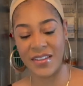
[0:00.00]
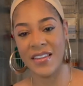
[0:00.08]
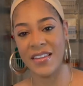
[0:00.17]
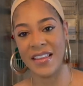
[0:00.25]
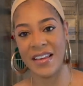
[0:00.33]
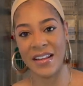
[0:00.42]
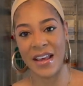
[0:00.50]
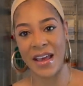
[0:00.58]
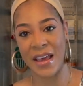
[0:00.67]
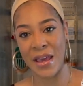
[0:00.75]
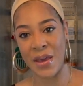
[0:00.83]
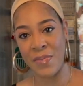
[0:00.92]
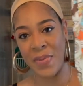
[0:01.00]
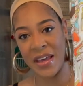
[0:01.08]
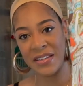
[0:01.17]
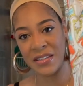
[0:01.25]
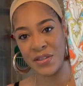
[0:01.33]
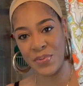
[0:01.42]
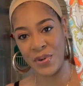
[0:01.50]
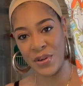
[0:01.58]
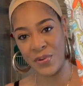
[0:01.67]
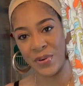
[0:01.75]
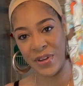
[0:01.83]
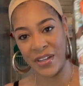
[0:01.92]
then a paisley print
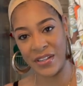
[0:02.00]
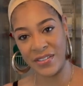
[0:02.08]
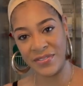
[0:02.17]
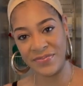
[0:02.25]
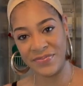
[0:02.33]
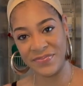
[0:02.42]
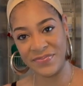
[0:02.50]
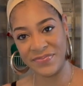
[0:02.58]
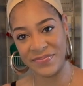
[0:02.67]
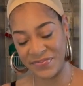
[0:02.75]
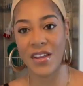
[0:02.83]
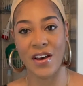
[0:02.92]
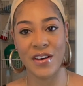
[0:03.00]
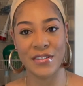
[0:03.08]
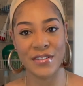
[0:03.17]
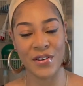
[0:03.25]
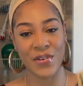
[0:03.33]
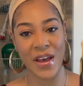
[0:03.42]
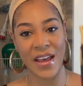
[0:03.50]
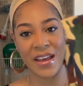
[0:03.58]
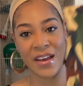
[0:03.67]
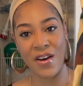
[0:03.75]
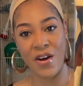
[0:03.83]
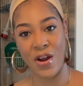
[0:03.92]
one, also
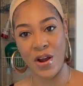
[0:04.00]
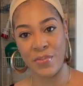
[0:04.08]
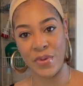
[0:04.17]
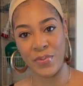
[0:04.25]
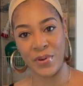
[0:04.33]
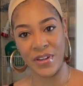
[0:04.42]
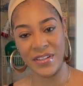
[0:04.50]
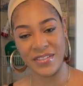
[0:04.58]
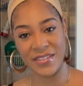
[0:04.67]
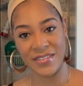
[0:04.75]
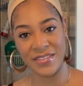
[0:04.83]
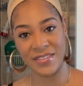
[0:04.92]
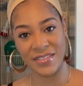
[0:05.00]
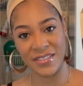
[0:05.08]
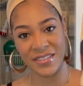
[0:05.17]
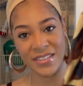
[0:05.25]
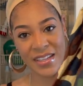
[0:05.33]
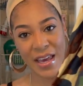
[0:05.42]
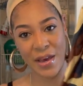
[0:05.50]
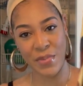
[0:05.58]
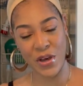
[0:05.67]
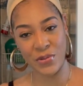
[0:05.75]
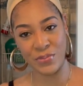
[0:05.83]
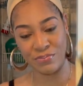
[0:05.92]
a army print
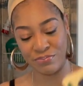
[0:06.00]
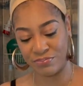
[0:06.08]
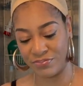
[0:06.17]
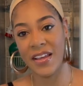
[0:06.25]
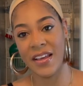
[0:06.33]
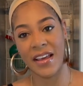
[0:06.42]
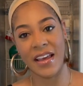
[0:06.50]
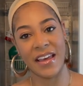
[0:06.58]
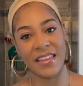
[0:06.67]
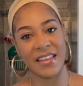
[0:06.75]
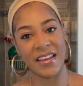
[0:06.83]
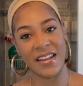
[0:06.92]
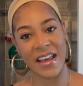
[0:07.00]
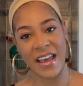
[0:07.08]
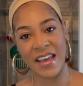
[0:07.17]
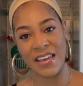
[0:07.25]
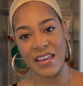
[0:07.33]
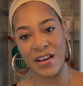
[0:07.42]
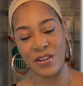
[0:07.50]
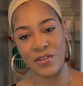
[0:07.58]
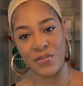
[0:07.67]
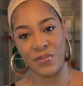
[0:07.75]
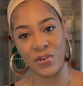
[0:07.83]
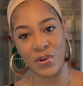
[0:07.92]
camo, and then a yellow
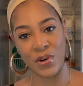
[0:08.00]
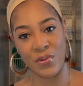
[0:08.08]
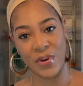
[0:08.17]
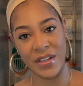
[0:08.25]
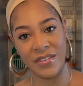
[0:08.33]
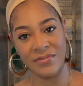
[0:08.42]
floral one.